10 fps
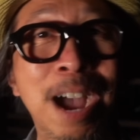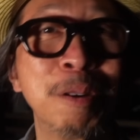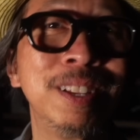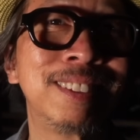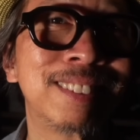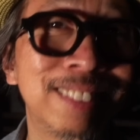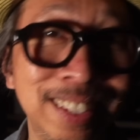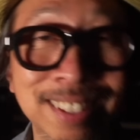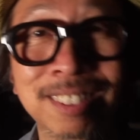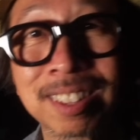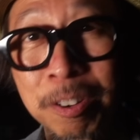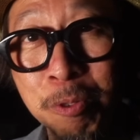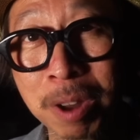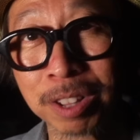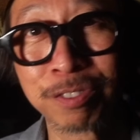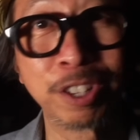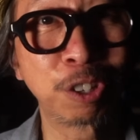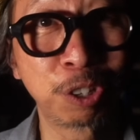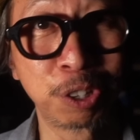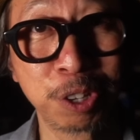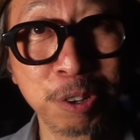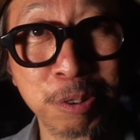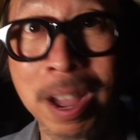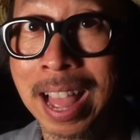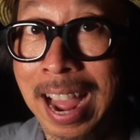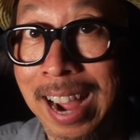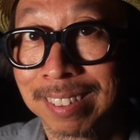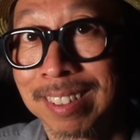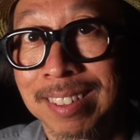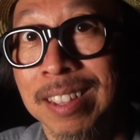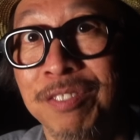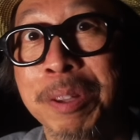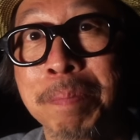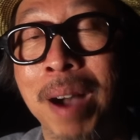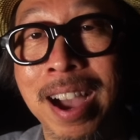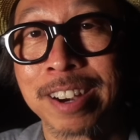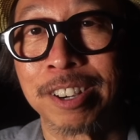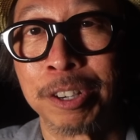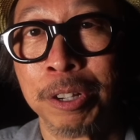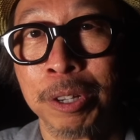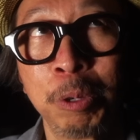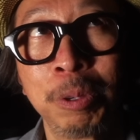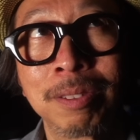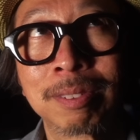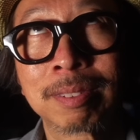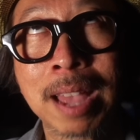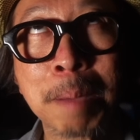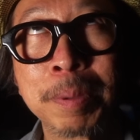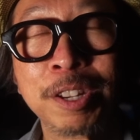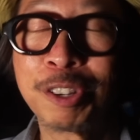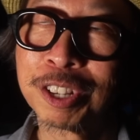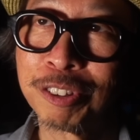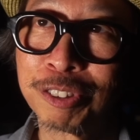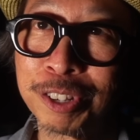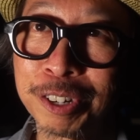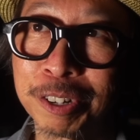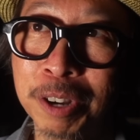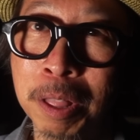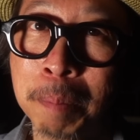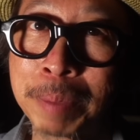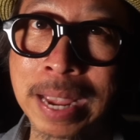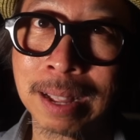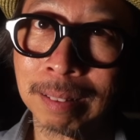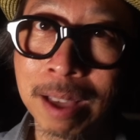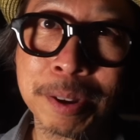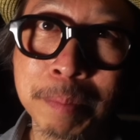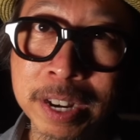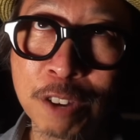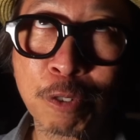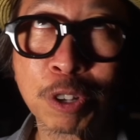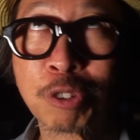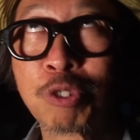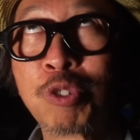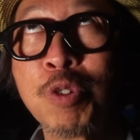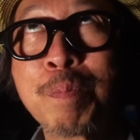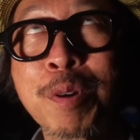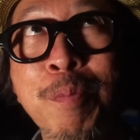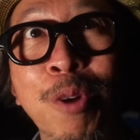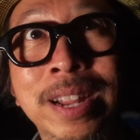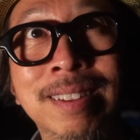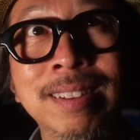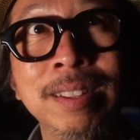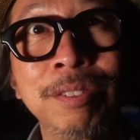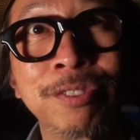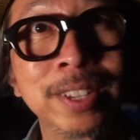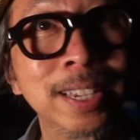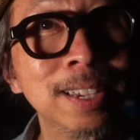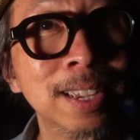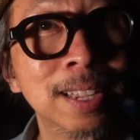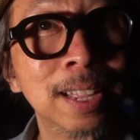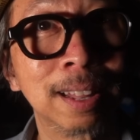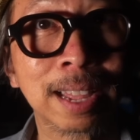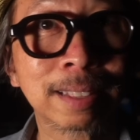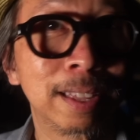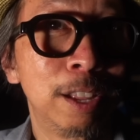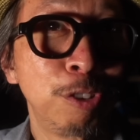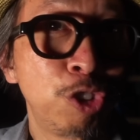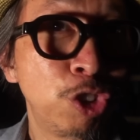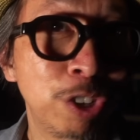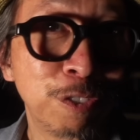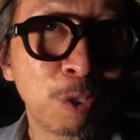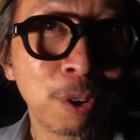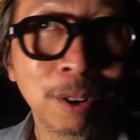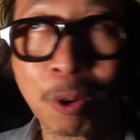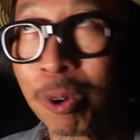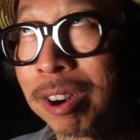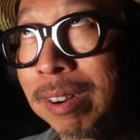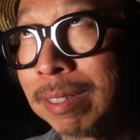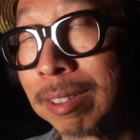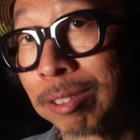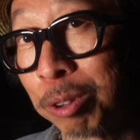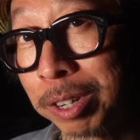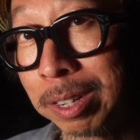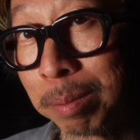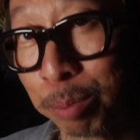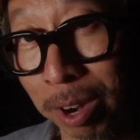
how is this relevant to you as a TV buyer who is happening to consider paying a lot of money for a super bright TV like the LG G4 or the Sony